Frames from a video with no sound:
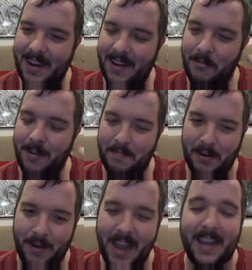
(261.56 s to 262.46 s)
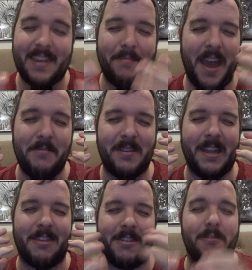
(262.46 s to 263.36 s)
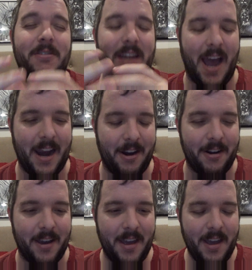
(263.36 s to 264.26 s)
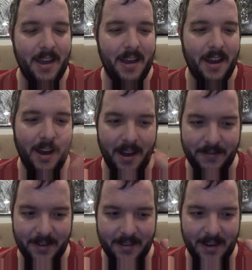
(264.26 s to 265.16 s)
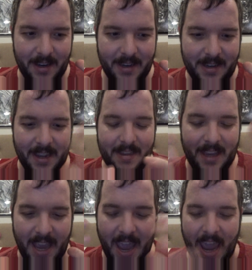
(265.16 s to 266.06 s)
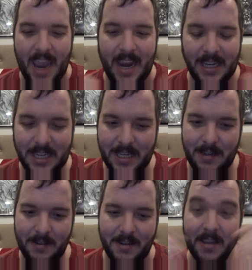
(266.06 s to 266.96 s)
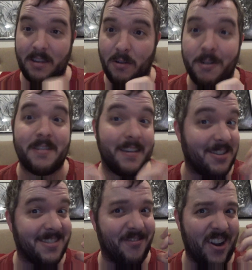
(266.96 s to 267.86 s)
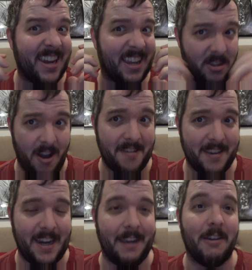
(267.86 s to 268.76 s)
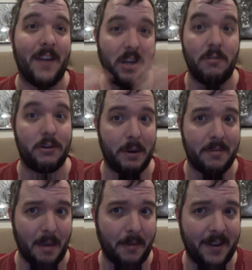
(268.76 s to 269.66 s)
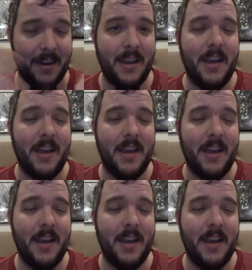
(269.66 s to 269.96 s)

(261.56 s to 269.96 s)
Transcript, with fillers: it wouldn't be right because I'm I'm just getting so tired of just Disney hate discourse because it's just fucking exhausting. Even if I do agree with some of it,